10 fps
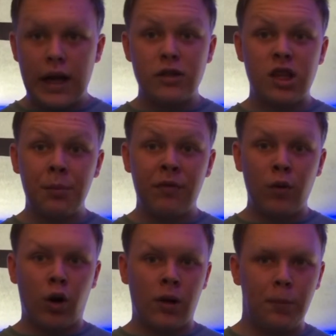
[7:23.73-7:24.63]
some of you
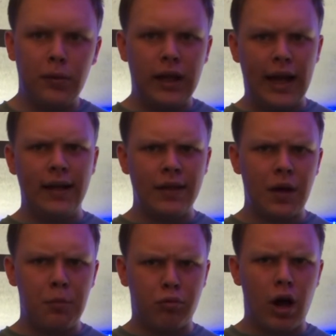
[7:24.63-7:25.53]
are complaining
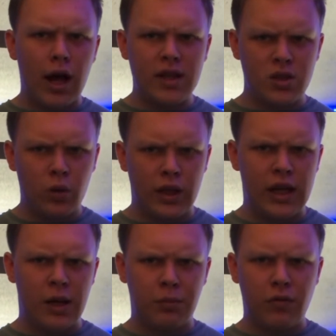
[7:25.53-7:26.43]
that Brock is only at
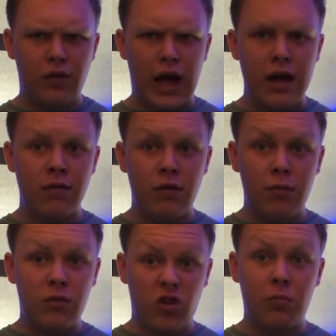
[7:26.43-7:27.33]
number 5,
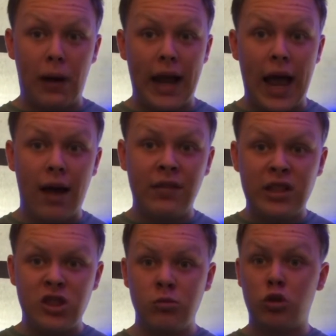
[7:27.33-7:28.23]
despite having
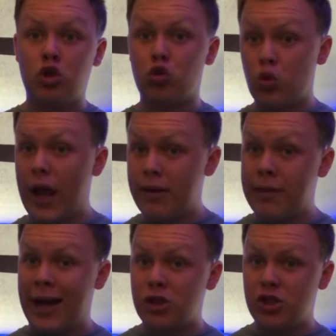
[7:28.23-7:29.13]
some great
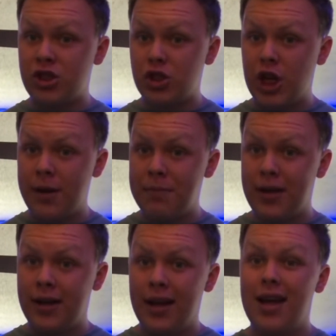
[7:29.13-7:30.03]
matches as
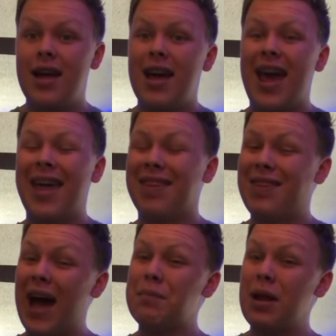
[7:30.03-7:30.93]
champion, and
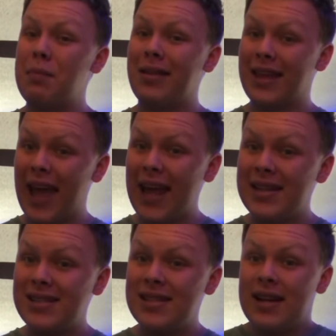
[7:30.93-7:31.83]
that may be the
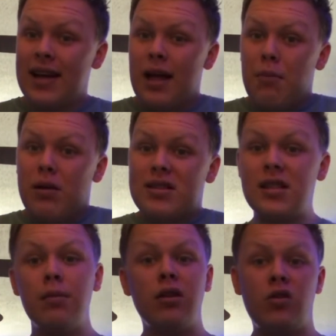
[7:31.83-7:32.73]
case, but
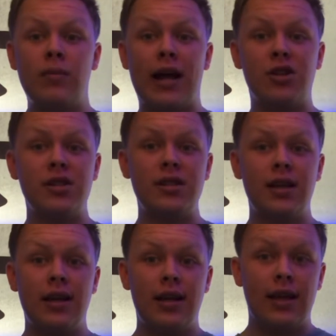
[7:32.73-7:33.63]
some of those matches,
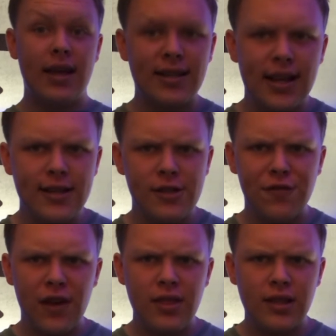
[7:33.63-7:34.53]
he didn't
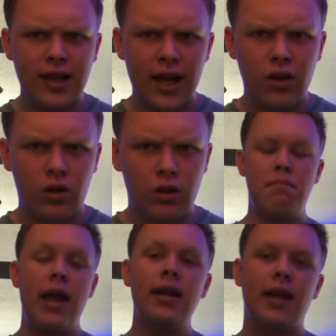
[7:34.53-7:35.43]
defend the title.
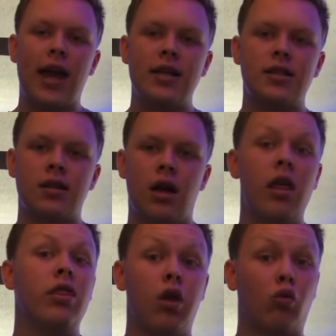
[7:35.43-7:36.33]
Main case,
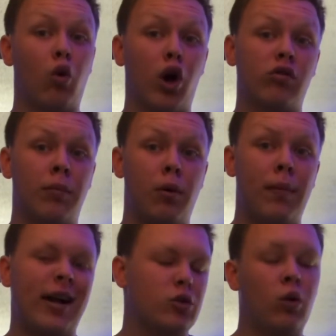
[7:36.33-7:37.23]
the Royal Rumble
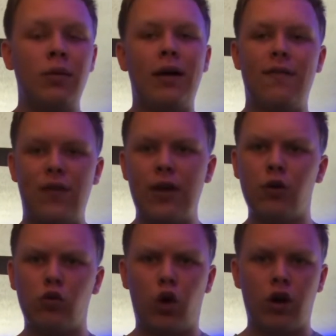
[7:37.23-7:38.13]
match. One of my favorite
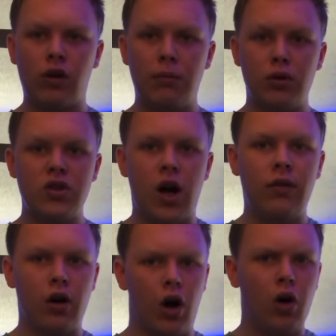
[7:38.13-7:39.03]
Royal Rumbles of
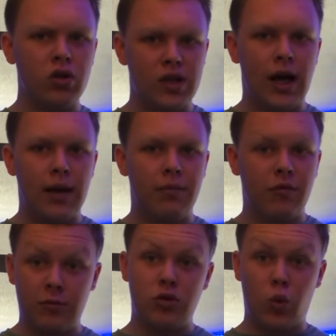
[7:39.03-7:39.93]
all time
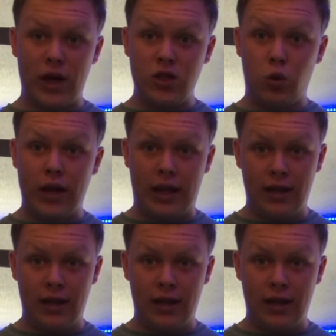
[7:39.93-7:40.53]
from 2020.